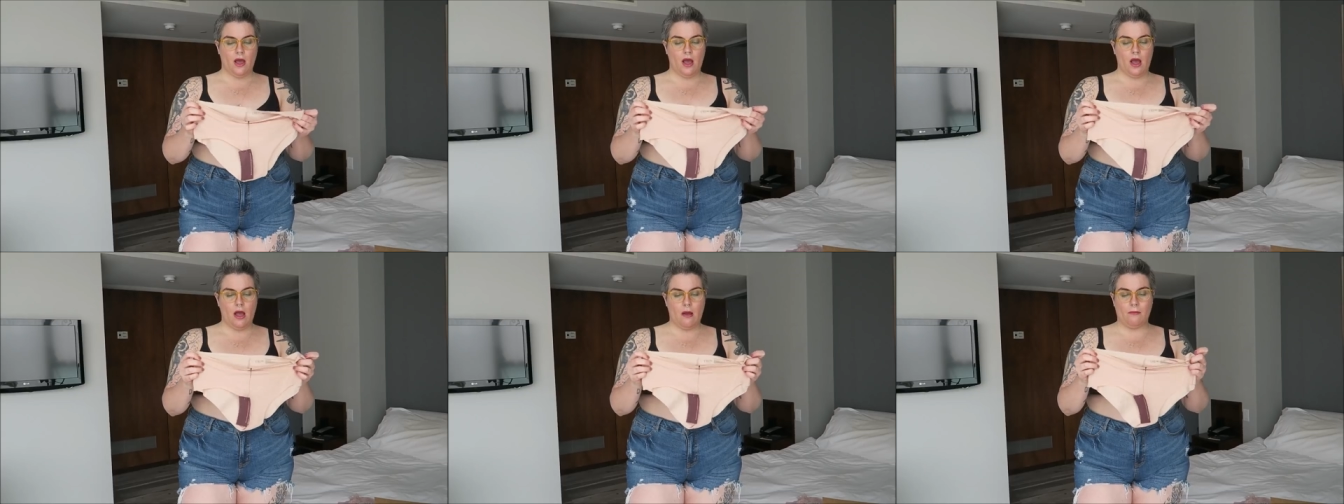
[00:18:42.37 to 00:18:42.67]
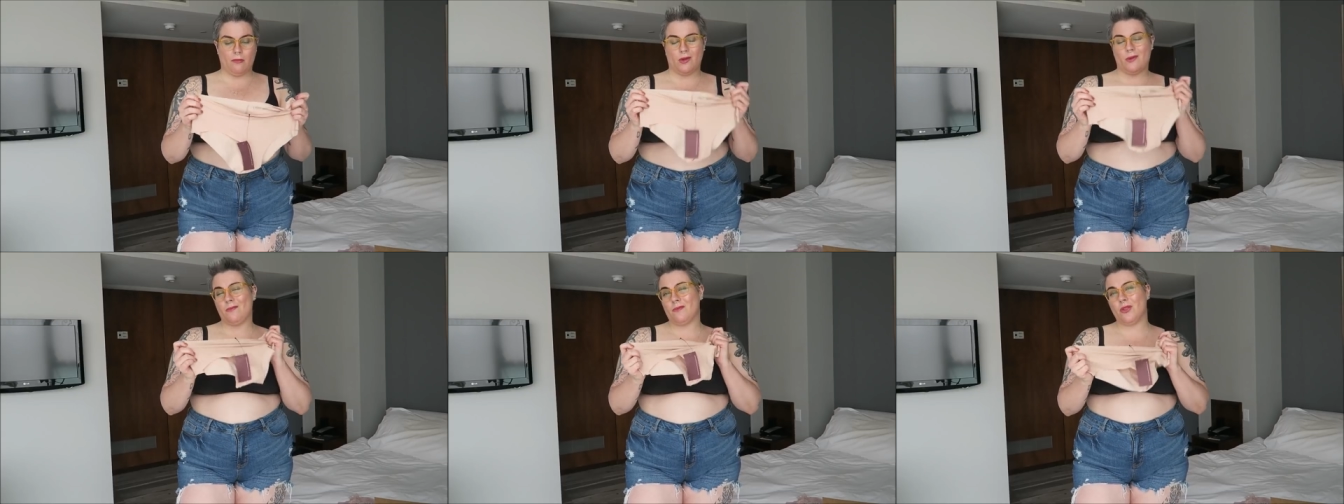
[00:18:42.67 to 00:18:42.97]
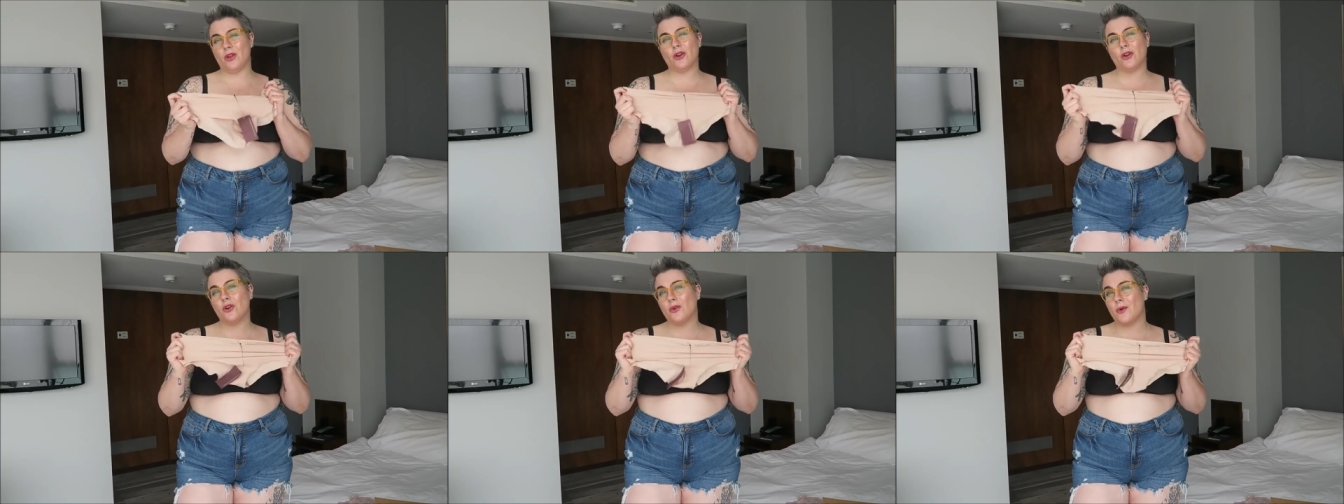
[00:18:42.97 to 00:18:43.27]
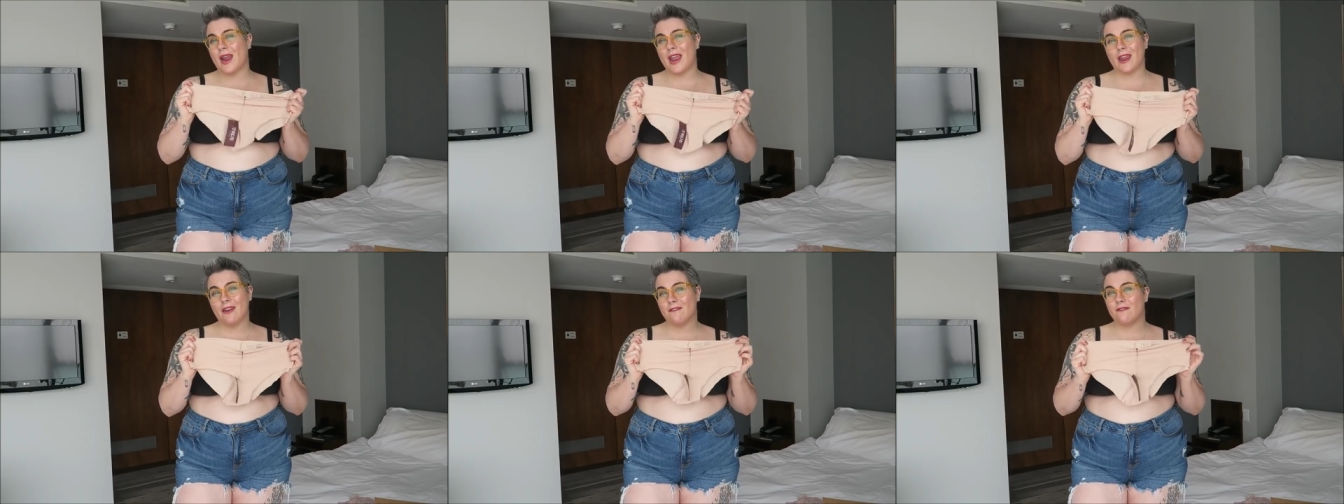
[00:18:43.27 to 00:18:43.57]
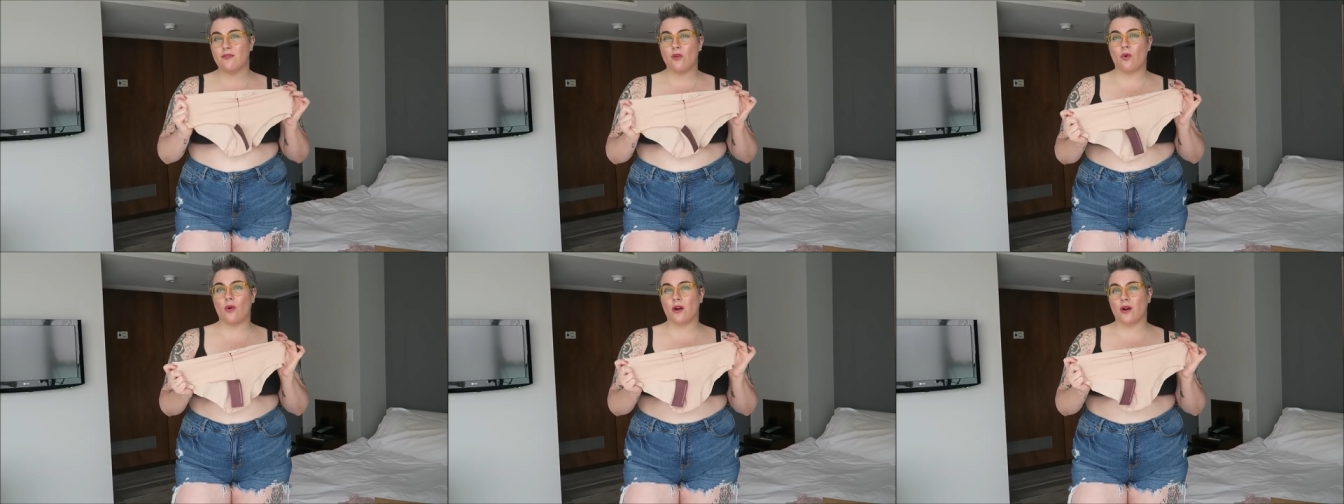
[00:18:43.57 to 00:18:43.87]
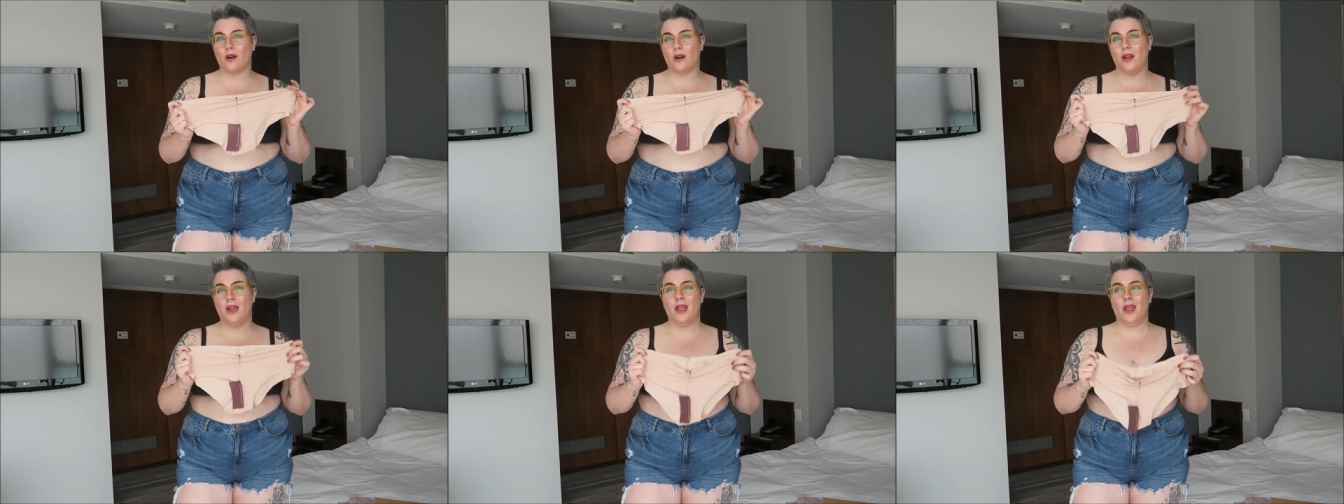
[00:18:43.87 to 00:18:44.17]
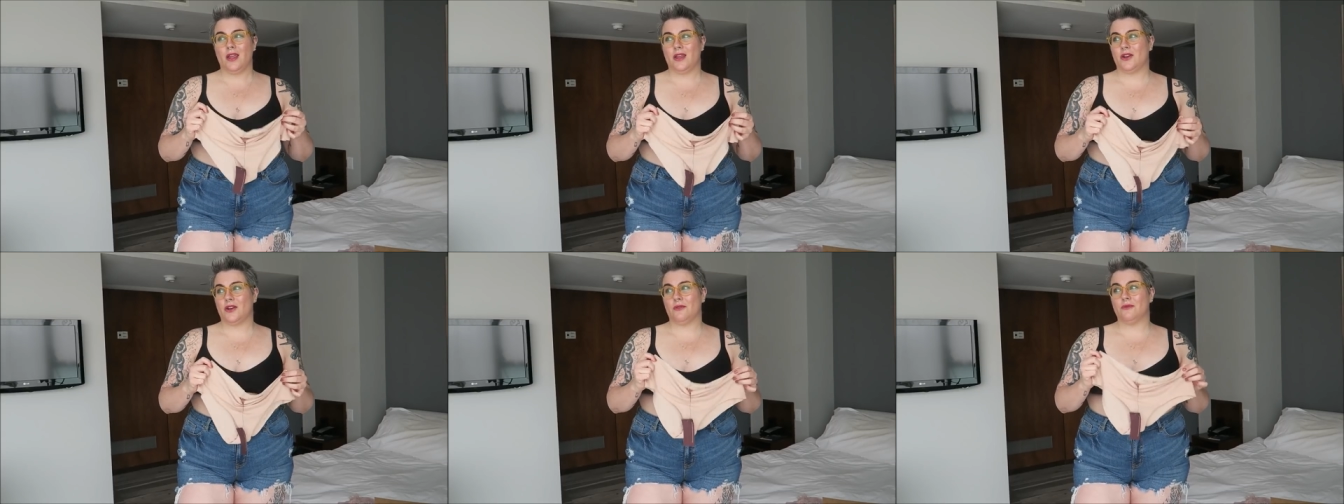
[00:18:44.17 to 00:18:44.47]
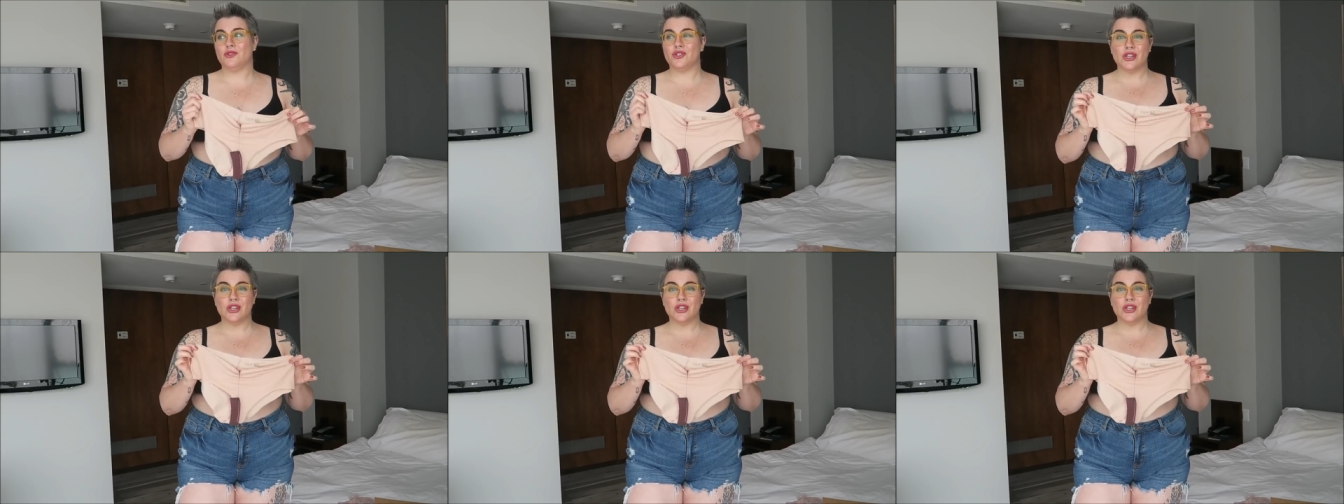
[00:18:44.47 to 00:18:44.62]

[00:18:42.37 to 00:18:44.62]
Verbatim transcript: Um, they're great for, you know,